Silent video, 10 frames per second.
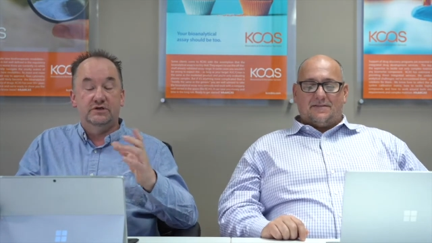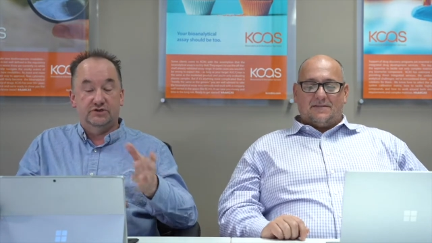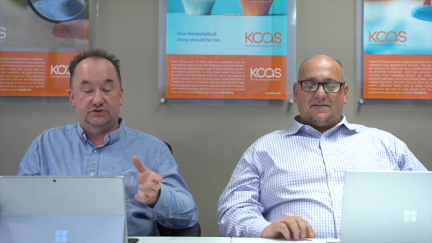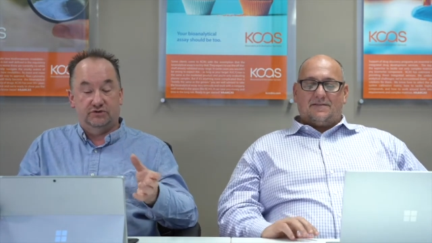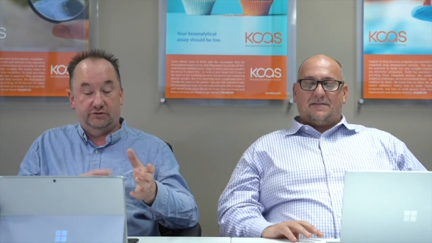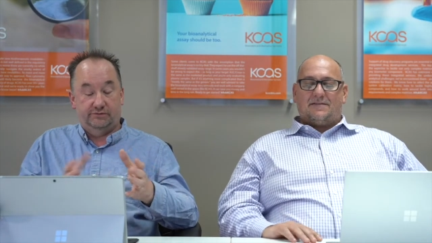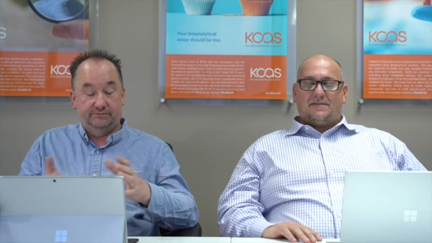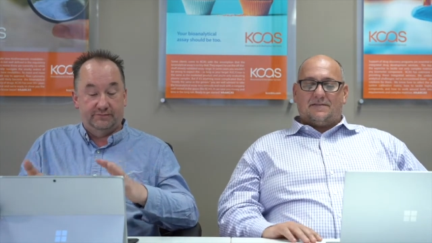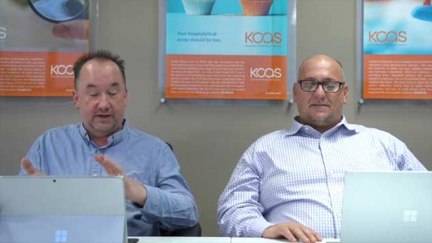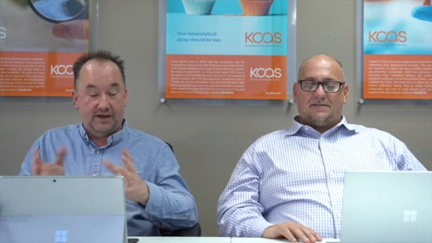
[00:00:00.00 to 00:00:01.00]
Speaker 1: So.
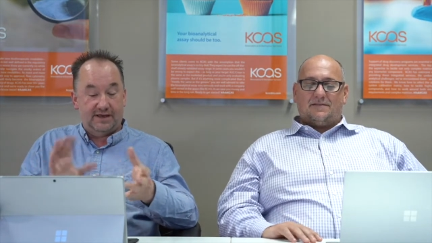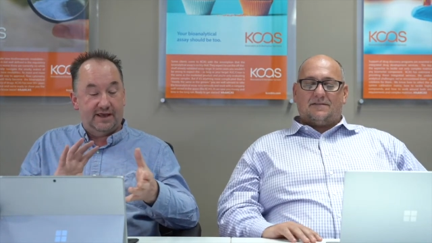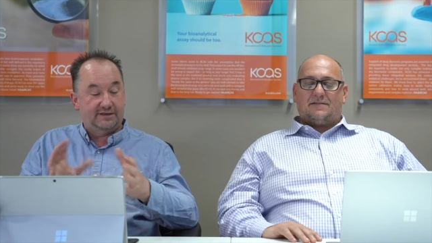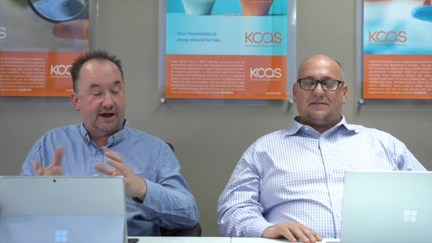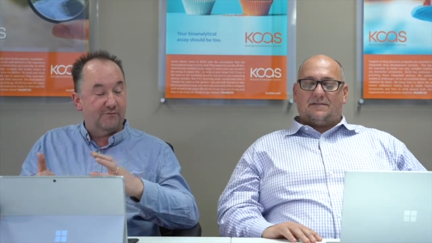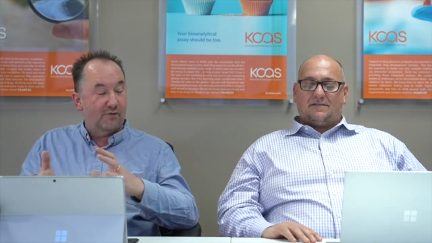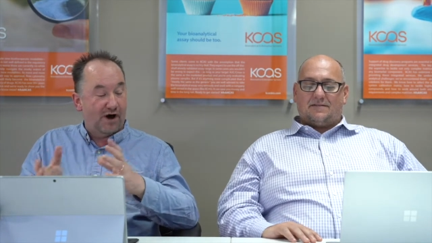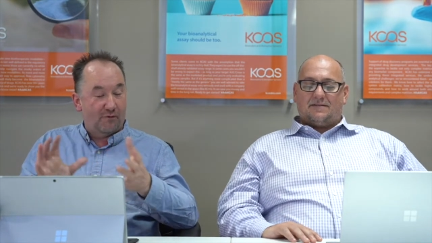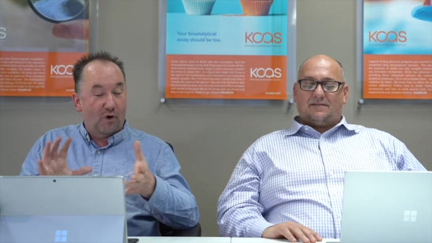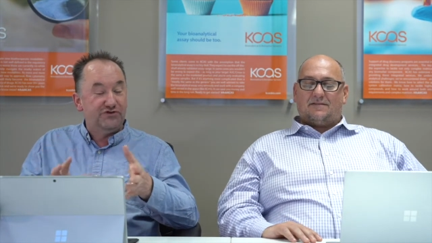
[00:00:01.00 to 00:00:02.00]
I, I'm,
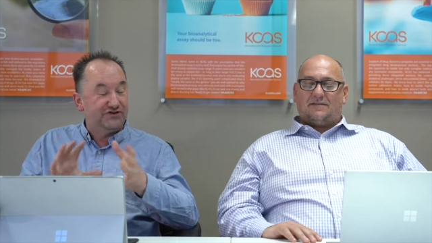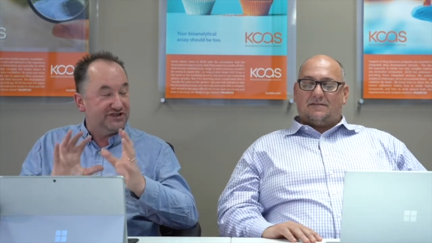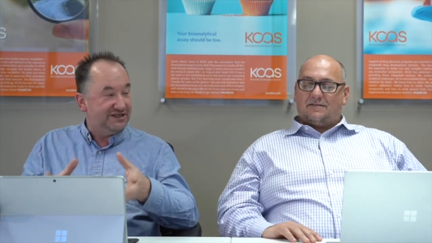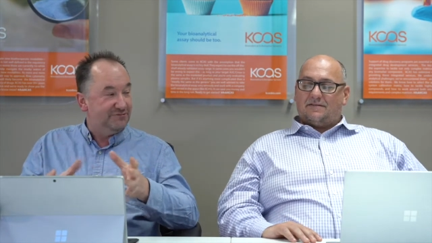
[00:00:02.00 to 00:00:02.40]
I want to see